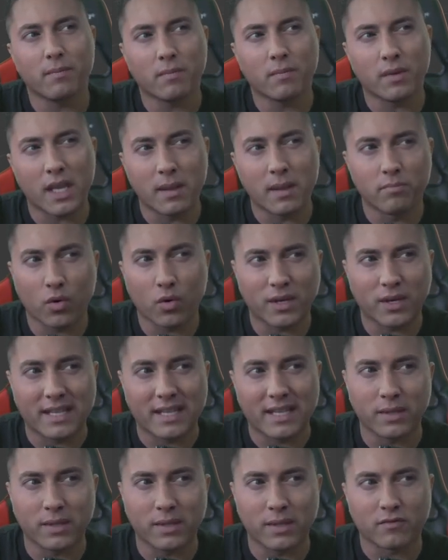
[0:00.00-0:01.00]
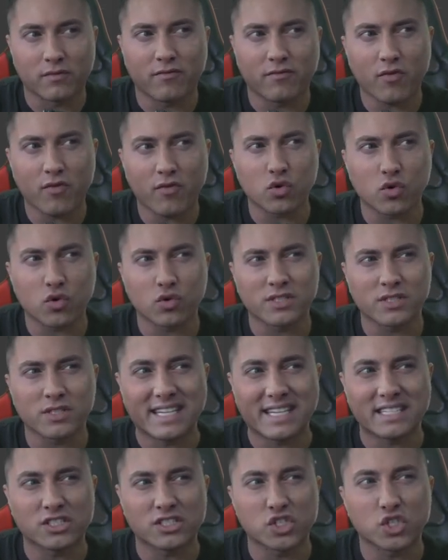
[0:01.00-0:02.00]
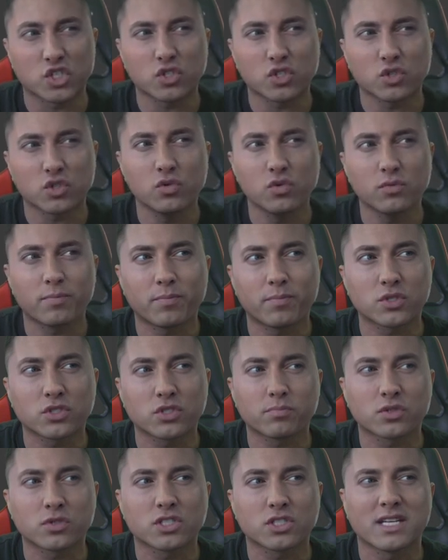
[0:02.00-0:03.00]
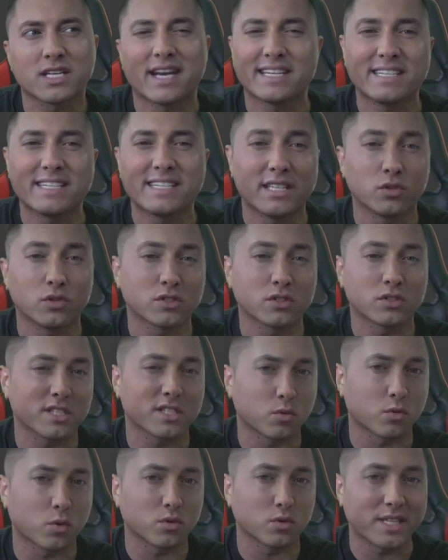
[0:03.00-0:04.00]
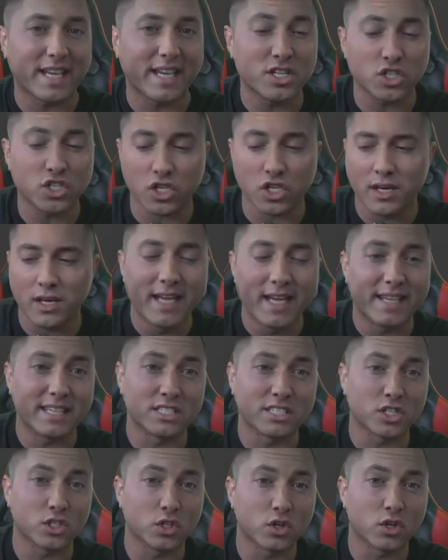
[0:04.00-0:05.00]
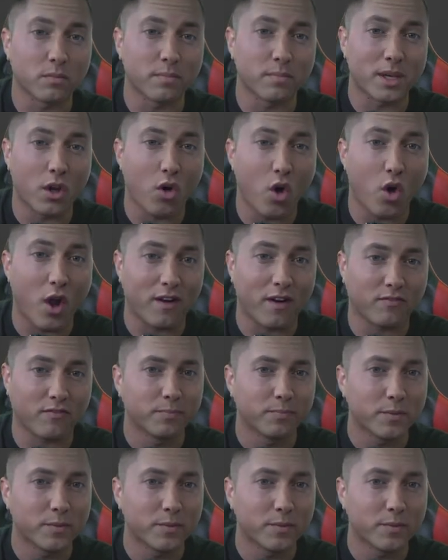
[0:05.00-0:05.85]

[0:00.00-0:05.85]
importing in Blender first, it is super, super tiny, and it looks like the rotation is a little bit off.